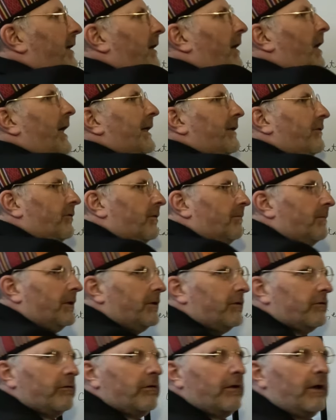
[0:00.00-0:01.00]

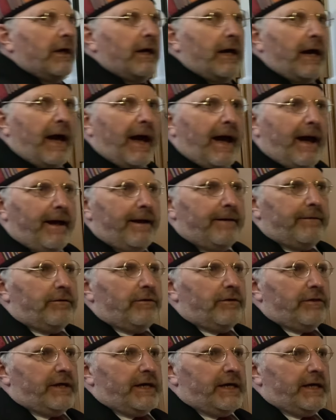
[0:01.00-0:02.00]
Enlightenment
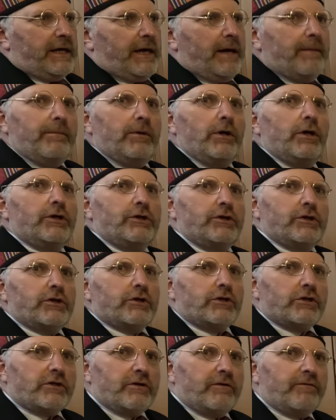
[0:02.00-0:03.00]
and the
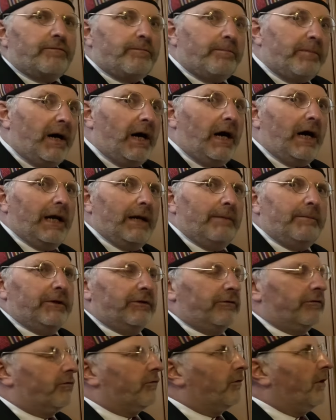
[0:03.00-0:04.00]
emergence of
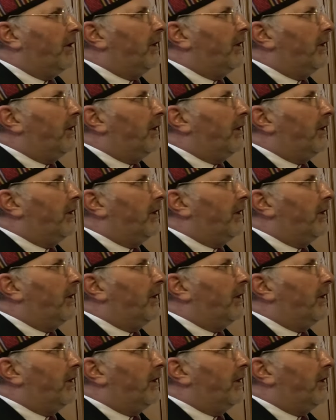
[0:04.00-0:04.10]
parliaments.